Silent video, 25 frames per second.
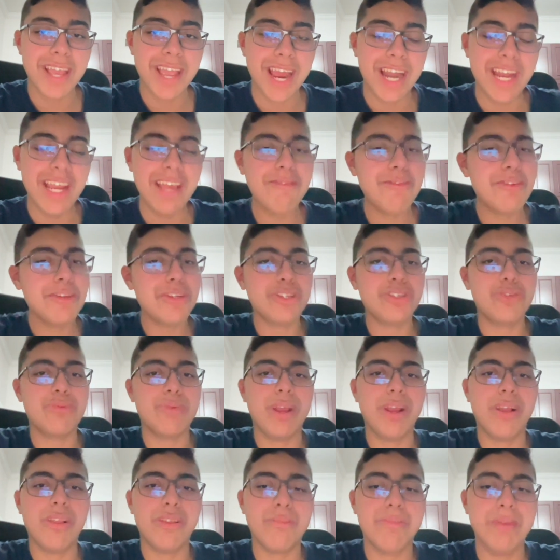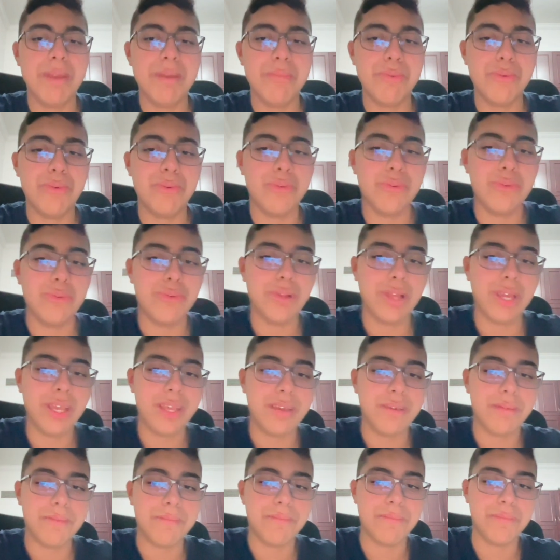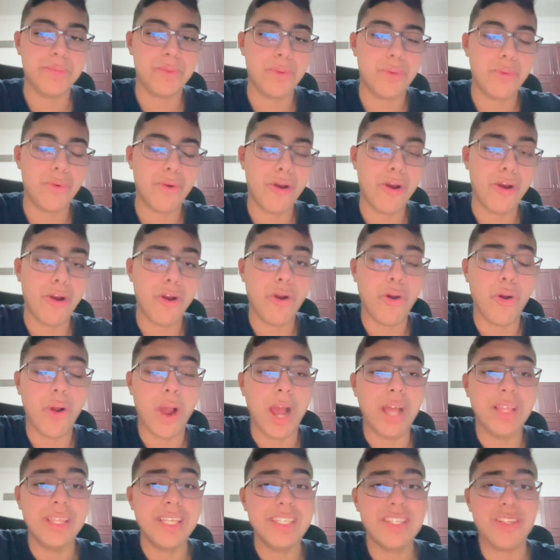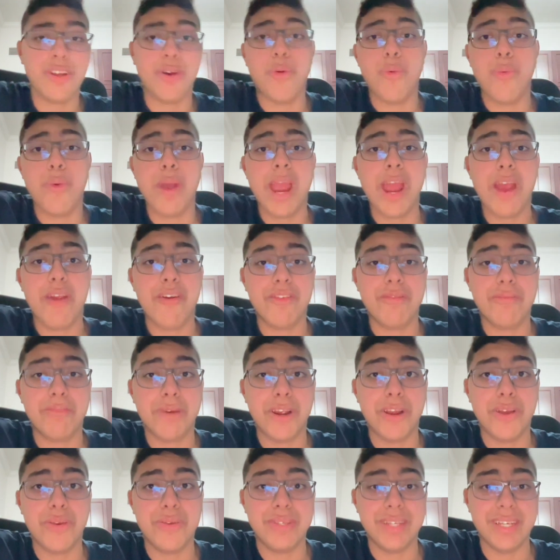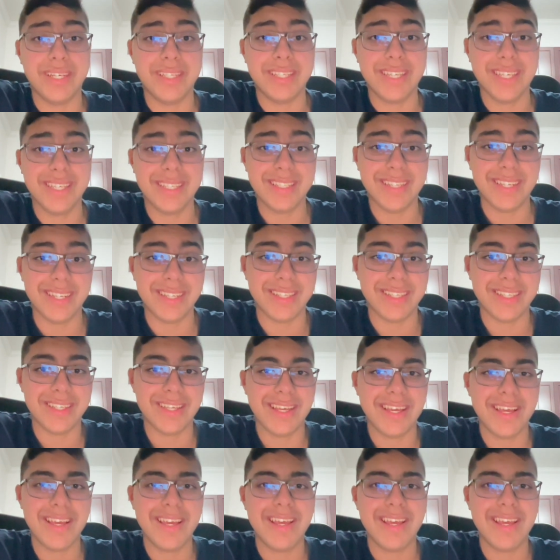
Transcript: and even just regular people who like who are at least aware of Mario's existence,